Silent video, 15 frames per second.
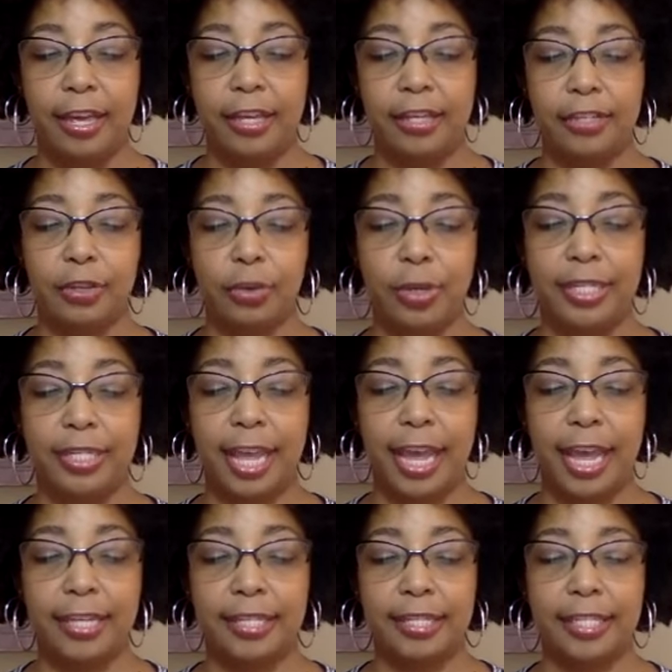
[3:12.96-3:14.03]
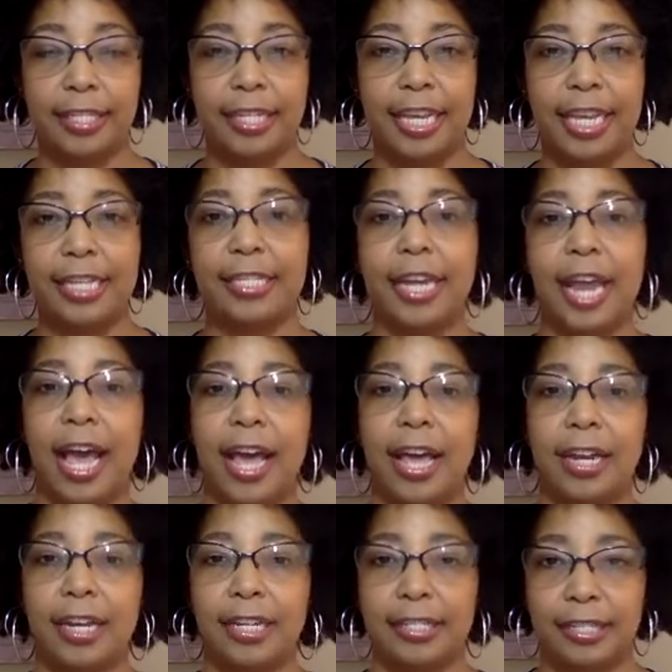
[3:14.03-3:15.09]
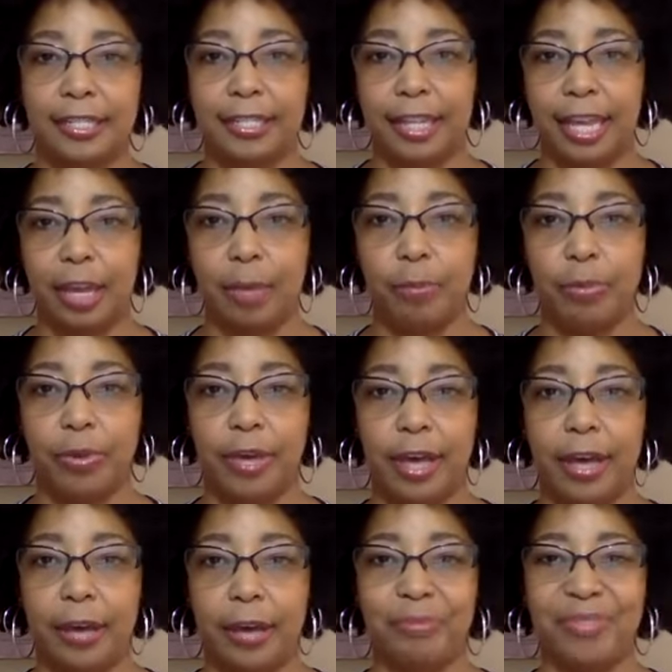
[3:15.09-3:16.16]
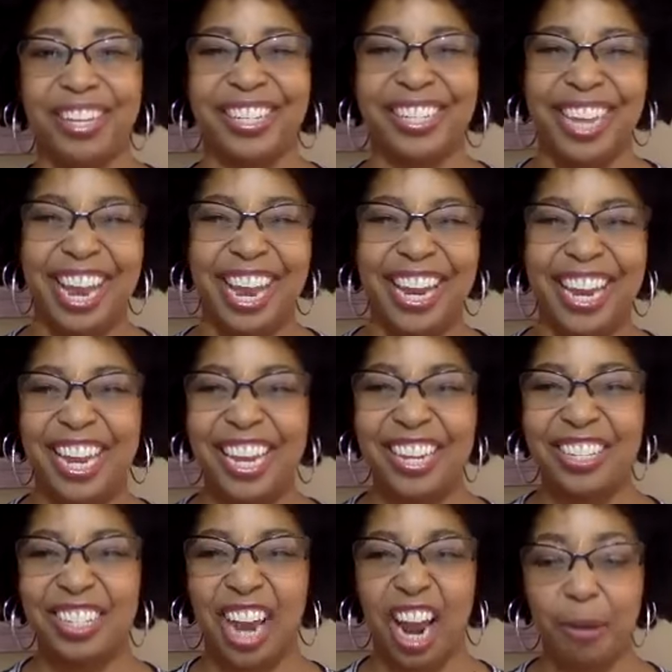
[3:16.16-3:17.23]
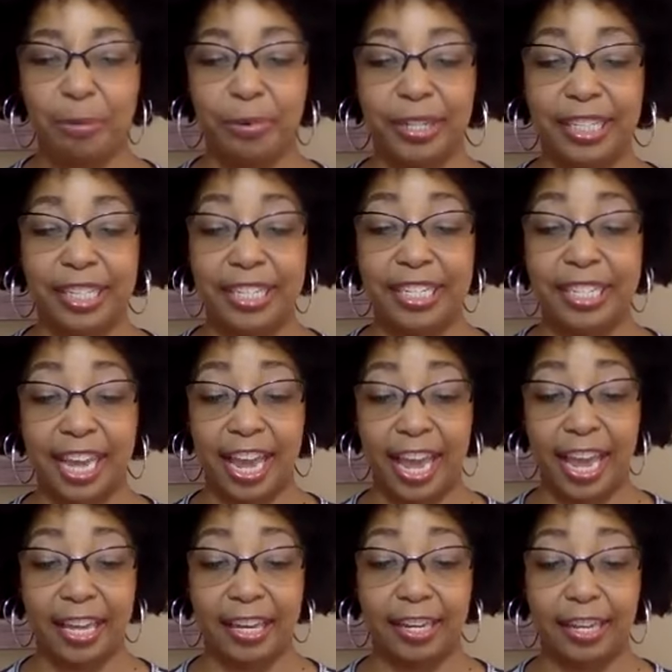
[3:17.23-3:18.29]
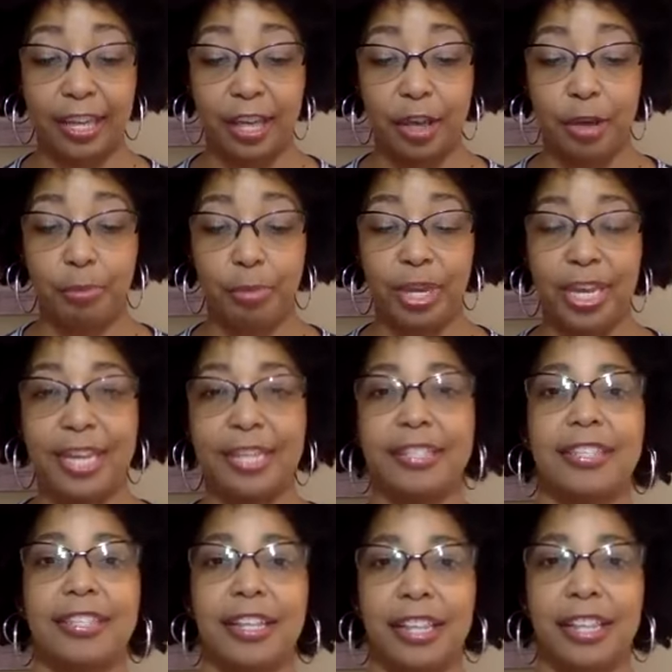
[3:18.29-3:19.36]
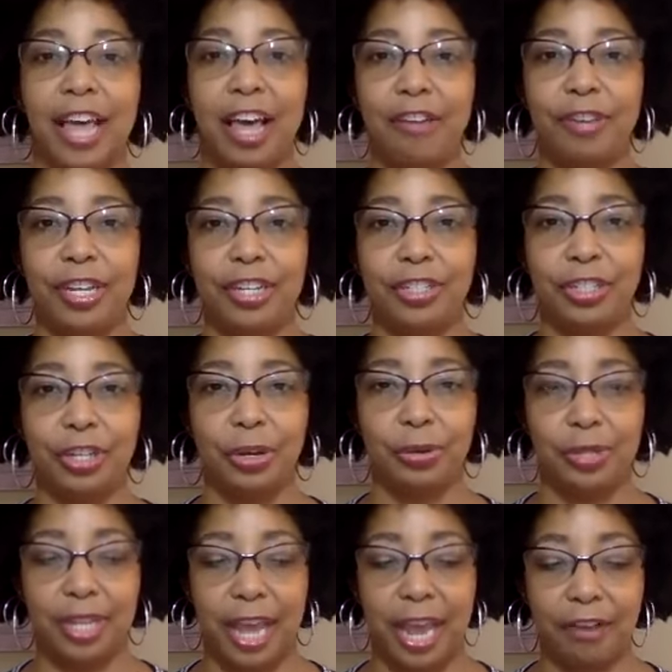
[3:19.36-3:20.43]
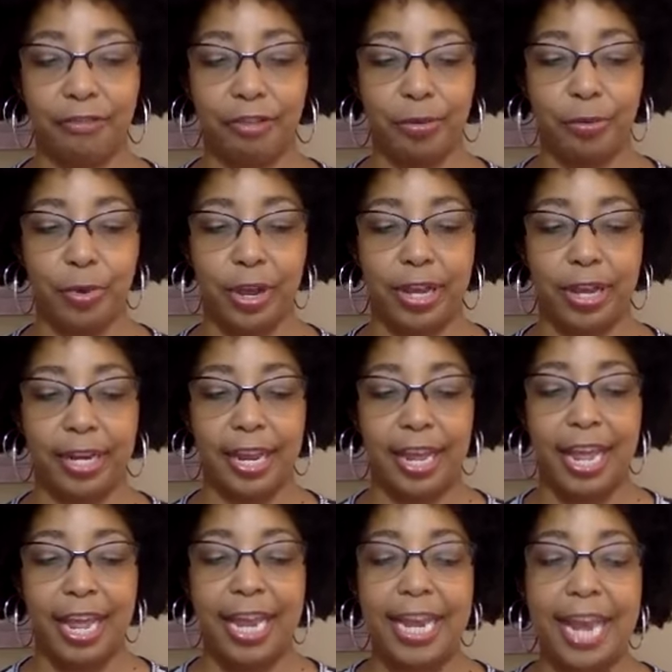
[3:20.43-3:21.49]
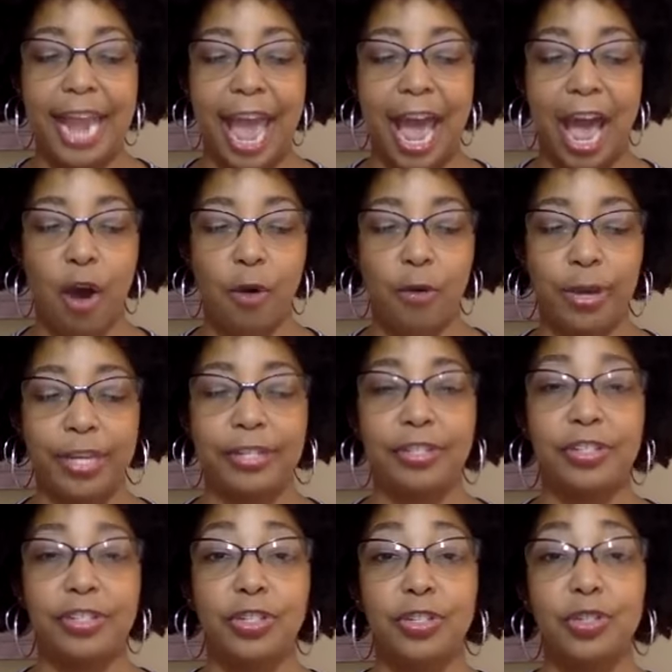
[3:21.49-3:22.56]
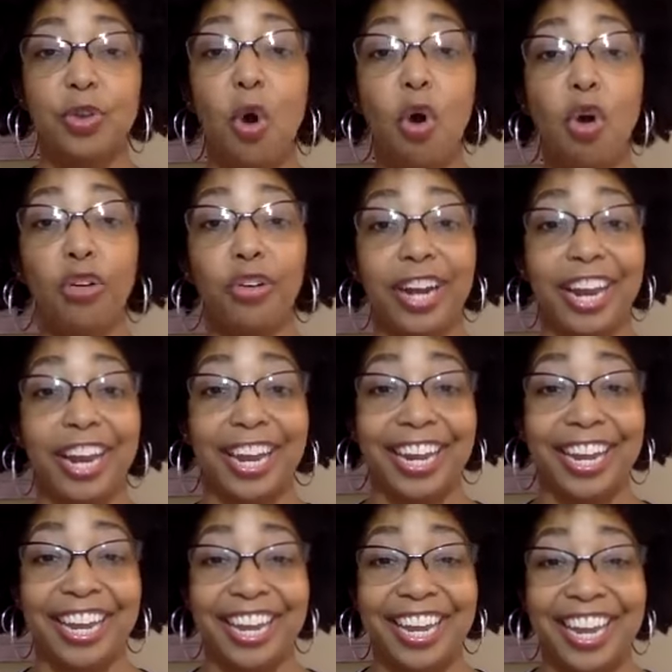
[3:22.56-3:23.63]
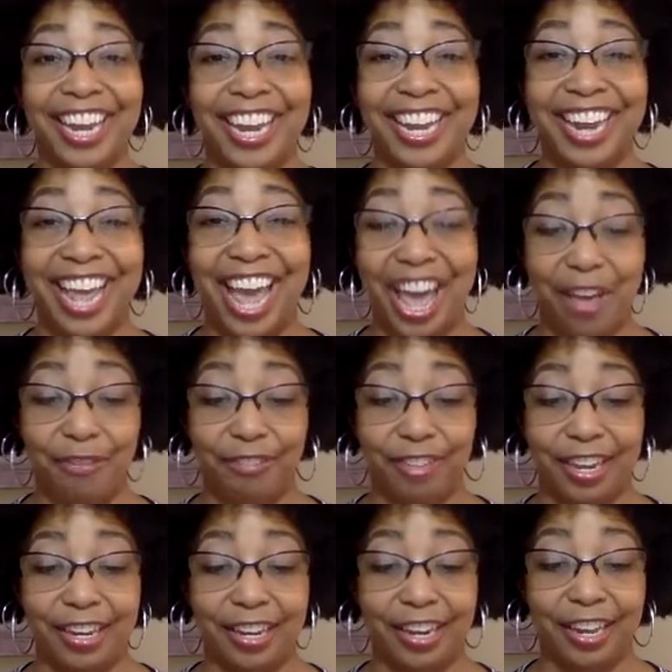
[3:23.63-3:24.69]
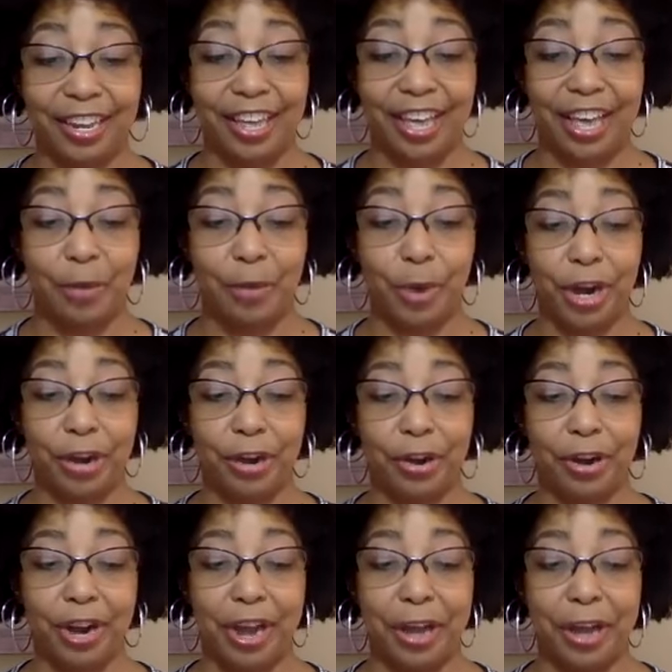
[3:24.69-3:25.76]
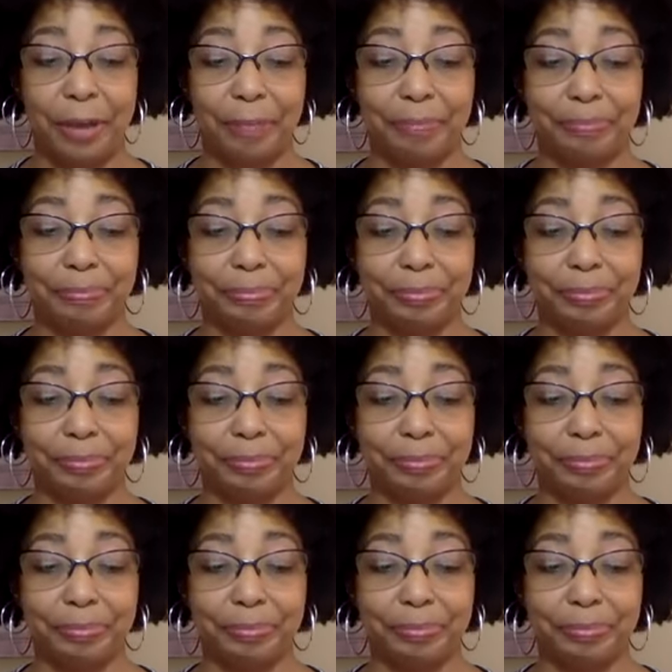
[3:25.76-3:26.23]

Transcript: So it says he's not asleep. Um, it's saying he's not really dead because the love he showed to everyone now is soaring in heaven where um,